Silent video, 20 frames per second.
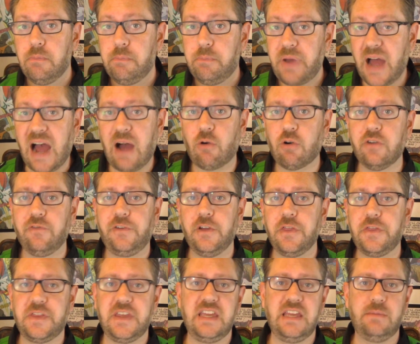Powerful
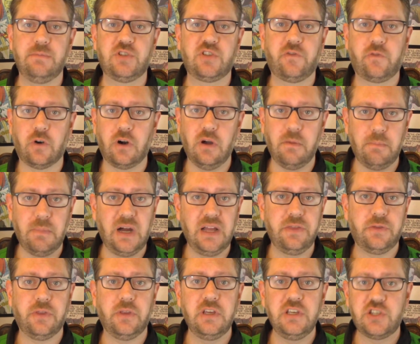themes for a
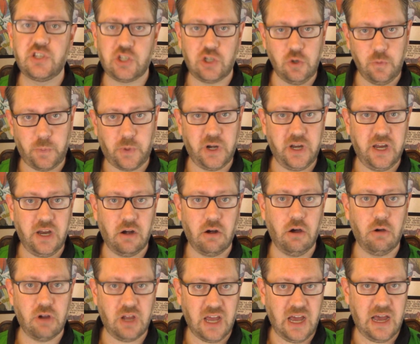monthly
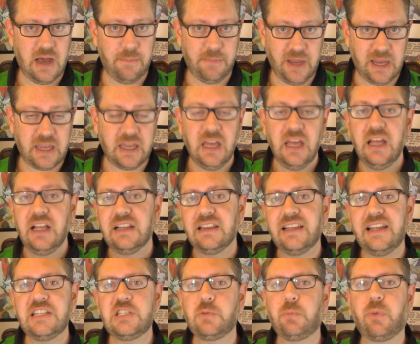superhero comic.
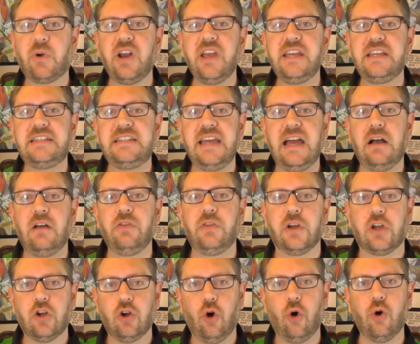Let's break down
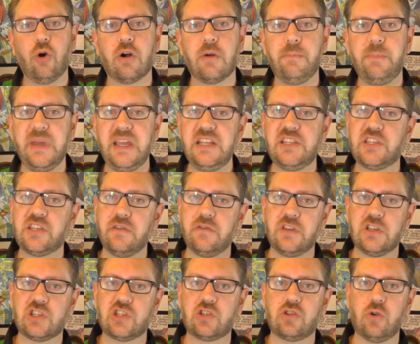the core beats of
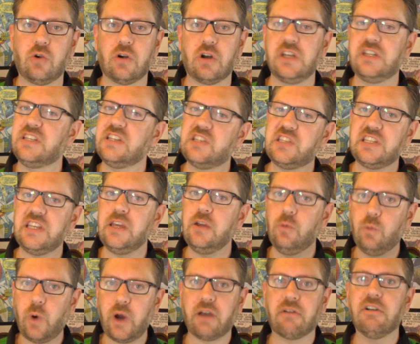the story to see
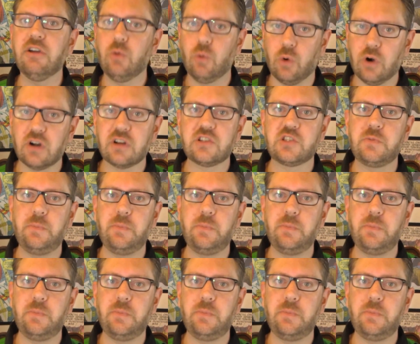where it works